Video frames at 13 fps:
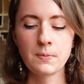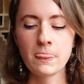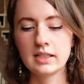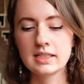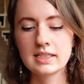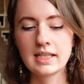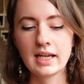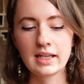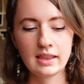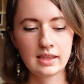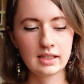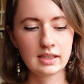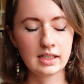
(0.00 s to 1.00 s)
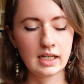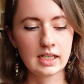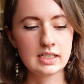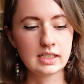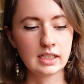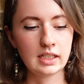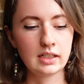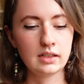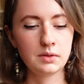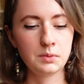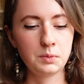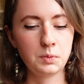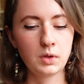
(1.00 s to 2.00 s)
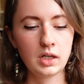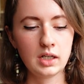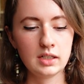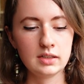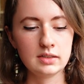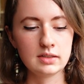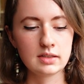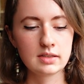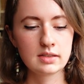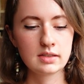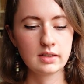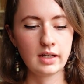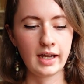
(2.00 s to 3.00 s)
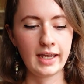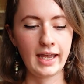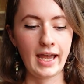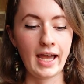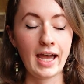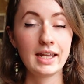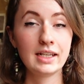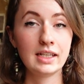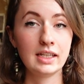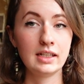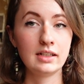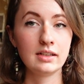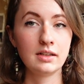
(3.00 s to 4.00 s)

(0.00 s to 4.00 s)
The second thing that I did was I added